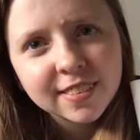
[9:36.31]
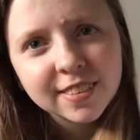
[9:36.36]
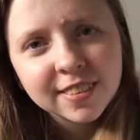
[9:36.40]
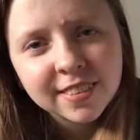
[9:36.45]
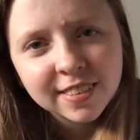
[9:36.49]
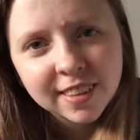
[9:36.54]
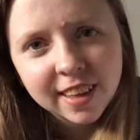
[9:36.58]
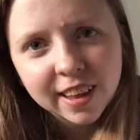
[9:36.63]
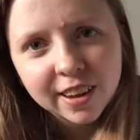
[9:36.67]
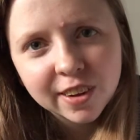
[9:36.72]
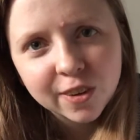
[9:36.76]
is
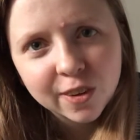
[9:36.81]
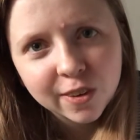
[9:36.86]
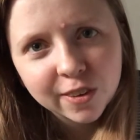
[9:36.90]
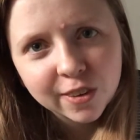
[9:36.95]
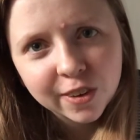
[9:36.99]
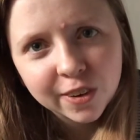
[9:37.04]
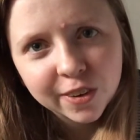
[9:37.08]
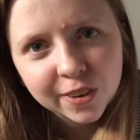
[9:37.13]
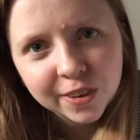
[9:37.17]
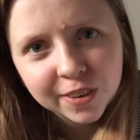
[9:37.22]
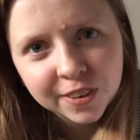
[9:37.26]
that
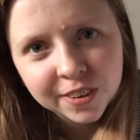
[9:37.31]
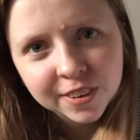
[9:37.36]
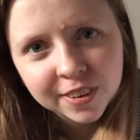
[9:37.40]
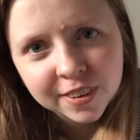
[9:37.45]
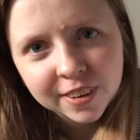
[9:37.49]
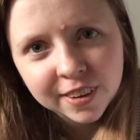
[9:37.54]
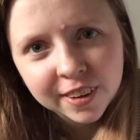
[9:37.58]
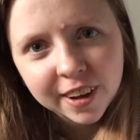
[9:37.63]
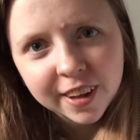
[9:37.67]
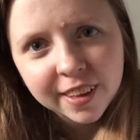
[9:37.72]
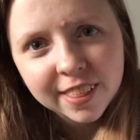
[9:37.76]
hollow?
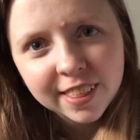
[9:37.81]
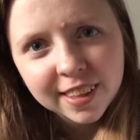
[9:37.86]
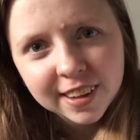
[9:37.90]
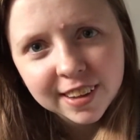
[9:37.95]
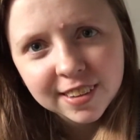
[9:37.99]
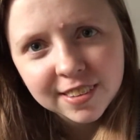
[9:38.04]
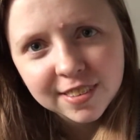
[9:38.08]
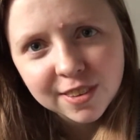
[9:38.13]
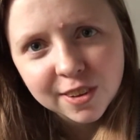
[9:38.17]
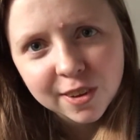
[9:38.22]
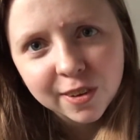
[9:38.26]
I think
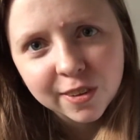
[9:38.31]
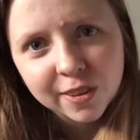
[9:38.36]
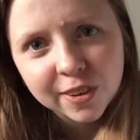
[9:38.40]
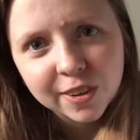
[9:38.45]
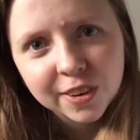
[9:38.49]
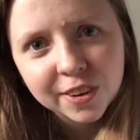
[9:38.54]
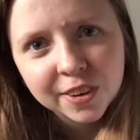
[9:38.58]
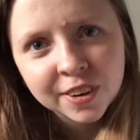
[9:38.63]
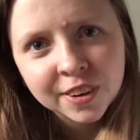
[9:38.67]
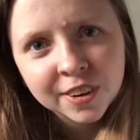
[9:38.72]
it's hollow.